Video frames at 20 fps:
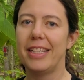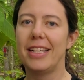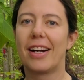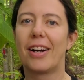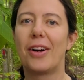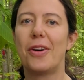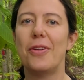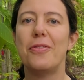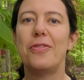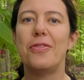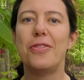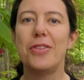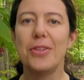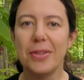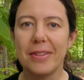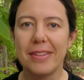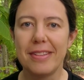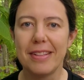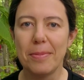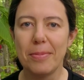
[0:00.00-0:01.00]
here are a
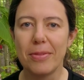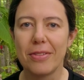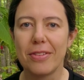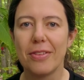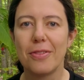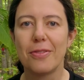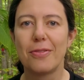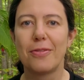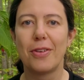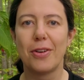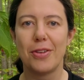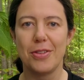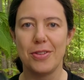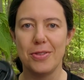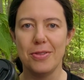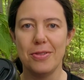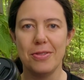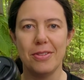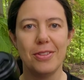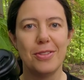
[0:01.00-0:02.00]
few tips for
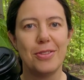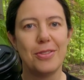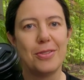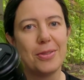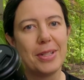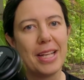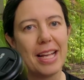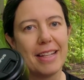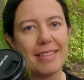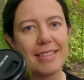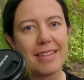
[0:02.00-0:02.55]
you to get